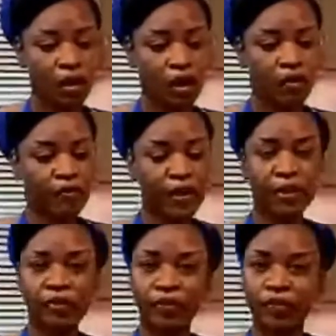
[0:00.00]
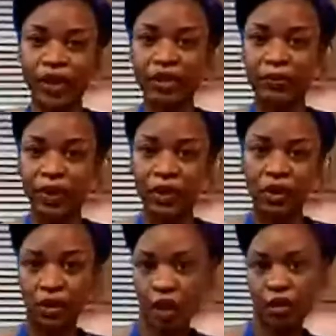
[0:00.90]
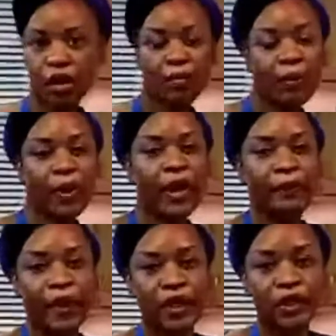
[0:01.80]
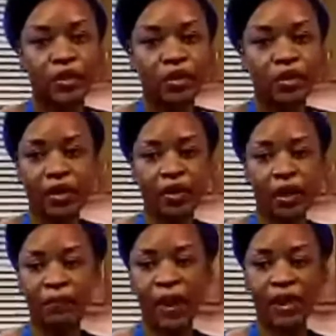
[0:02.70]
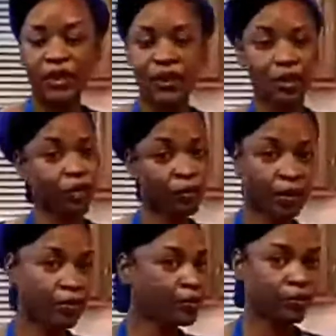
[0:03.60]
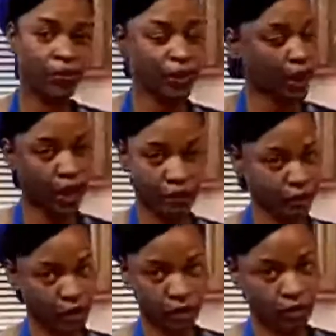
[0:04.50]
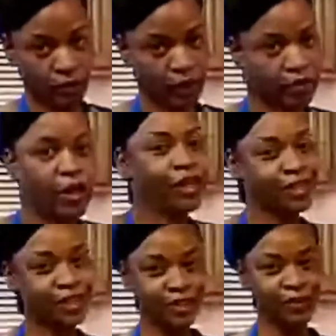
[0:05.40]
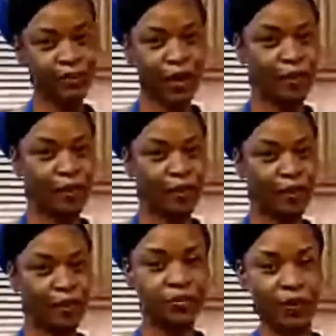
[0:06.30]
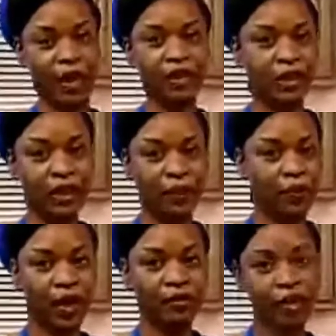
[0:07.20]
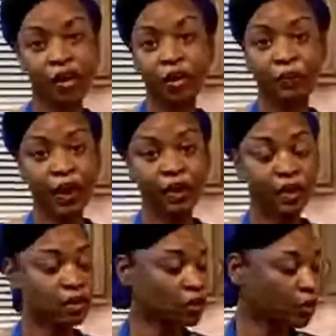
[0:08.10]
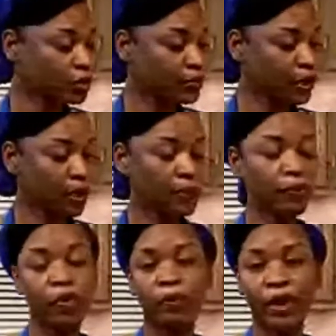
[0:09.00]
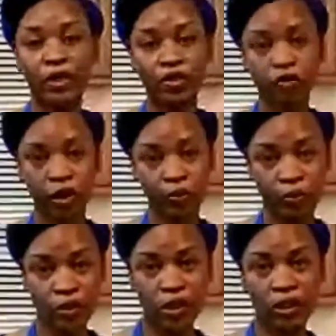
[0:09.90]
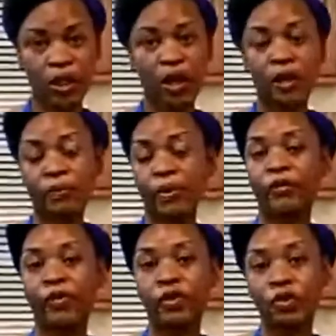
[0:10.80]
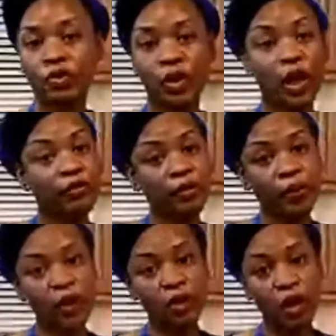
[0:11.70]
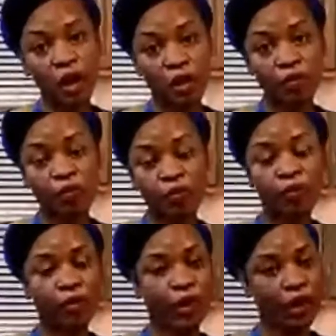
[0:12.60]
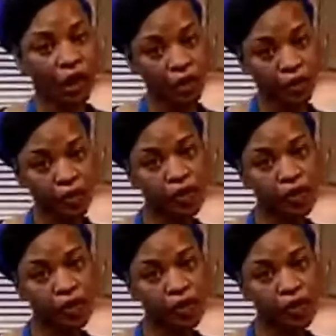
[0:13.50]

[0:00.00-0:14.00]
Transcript: vegan recipes that like talking about plant-based, and a magazine that normally would not have talked about. This was a men's magazine that would not have talked about it. So it's becoming more mainstream, which is beneficial to everyone for their health